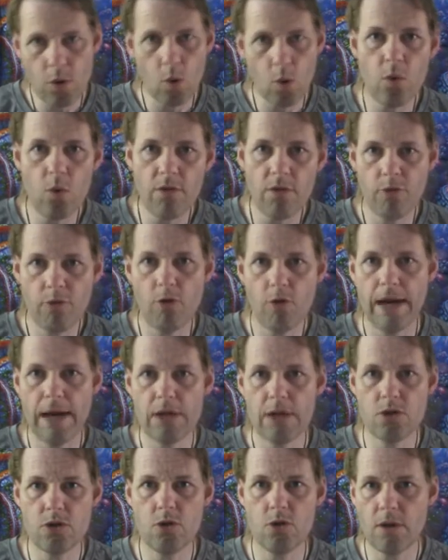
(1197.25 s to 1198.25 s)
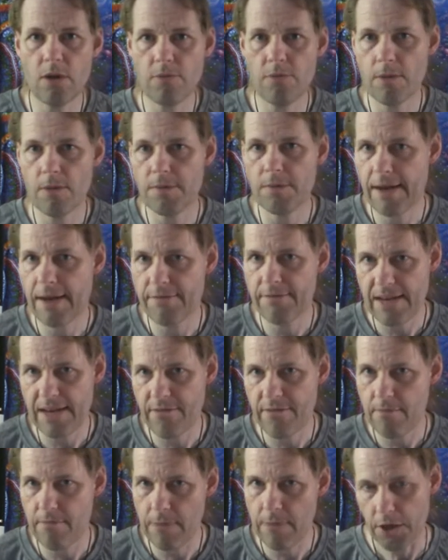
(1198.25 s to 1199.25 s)
all the formats, you sometimes have to have
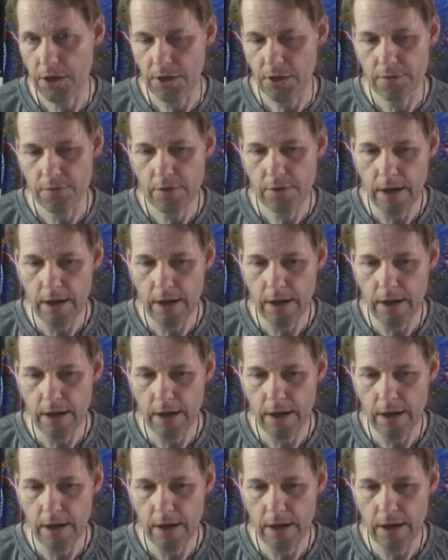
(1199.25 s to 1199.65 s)
a mulligan.